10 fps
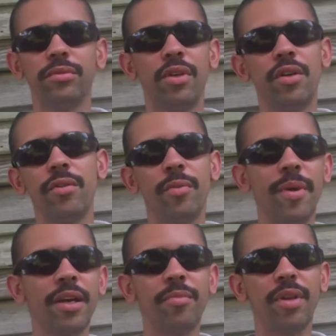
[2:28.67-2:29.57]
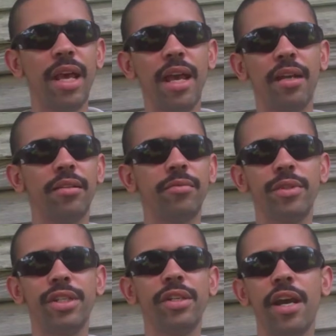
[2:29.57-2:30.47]
on Rebecca Black
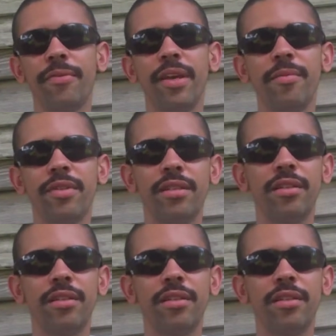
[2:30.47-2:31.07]
when she got famous,